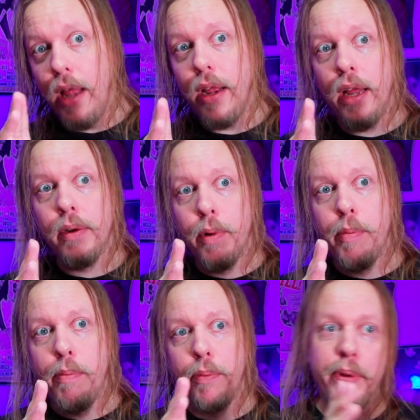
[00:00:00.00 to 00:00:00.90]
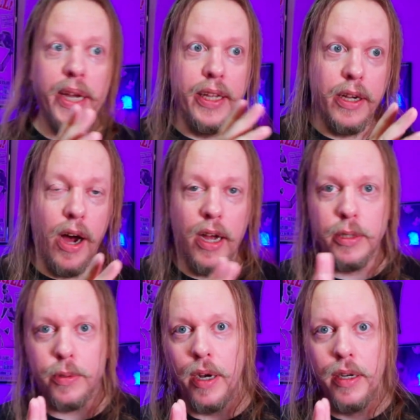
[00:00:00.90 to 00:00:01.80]
I remember beating
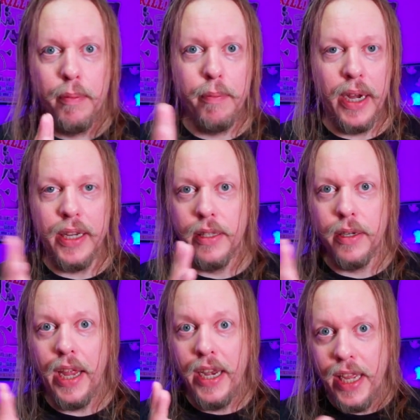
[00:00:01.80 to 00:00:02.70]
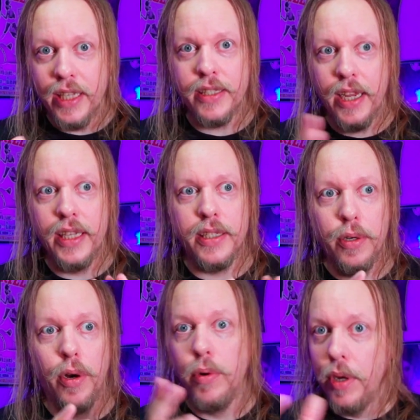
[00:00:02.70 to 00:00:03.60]
Contra back in the NES days, you
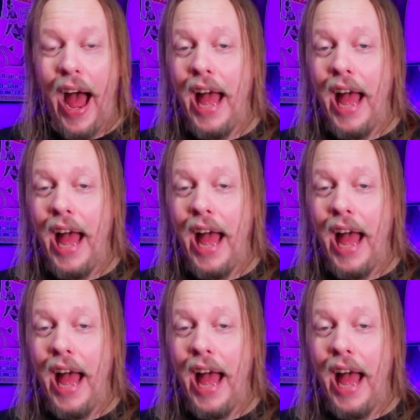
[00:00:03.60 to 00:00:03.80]
know.